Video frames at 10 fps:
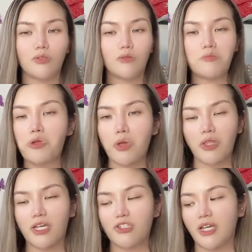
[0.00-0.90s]
no other
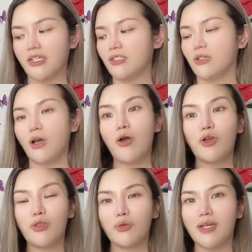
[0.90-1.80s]
country has. So I'll go
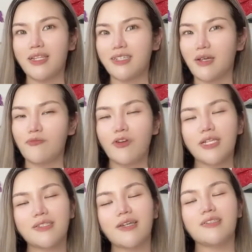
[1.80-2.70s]
through it, and I'm very
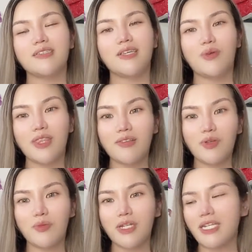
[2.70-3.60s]
excited to see what it
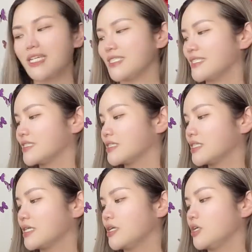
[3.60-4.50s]
is.
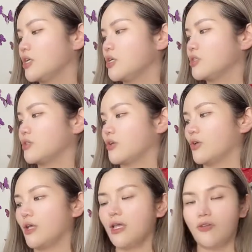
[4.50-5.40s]
So
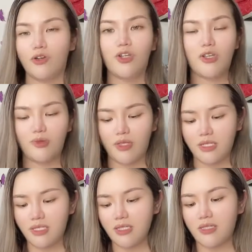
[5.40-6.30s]
everyone knows what this
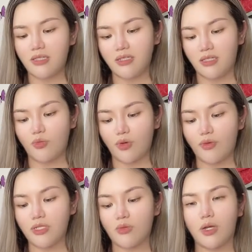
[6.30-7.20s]
is, and this is one
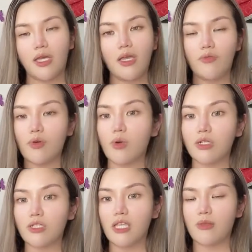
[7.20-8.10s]
reason why everyone wanted
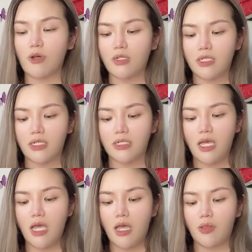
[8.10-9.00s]
to get the box. Is
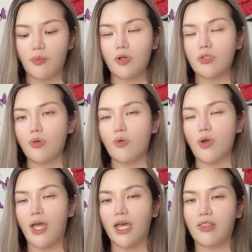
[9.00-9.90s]
the box all
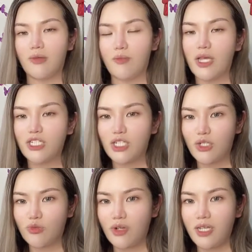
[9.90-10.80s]
had the magic
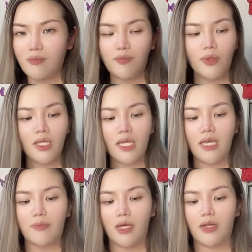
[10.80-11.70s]
cream,
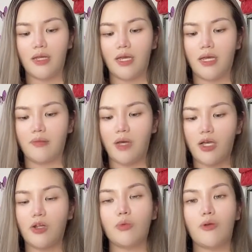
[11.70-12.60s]
but I
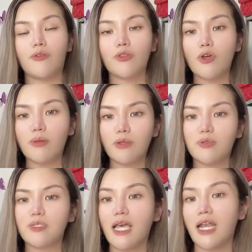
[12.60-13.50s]
know we have the 30
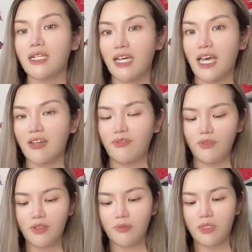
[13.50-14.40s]
mils, Canada had
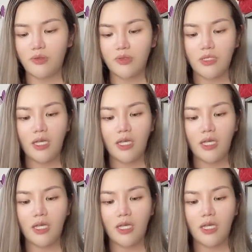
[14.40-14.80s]
50 mils,